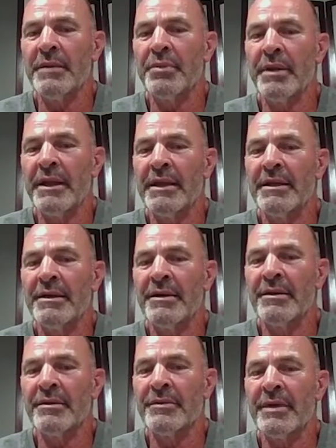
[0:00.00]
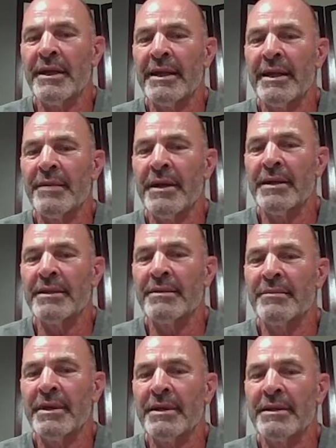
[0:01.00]
played here, when I got
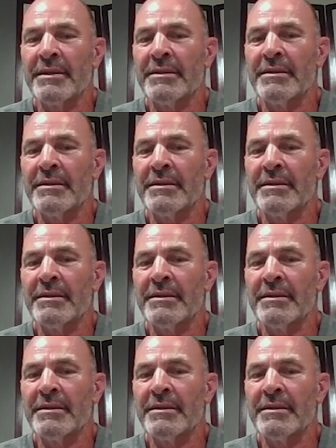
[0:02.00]
my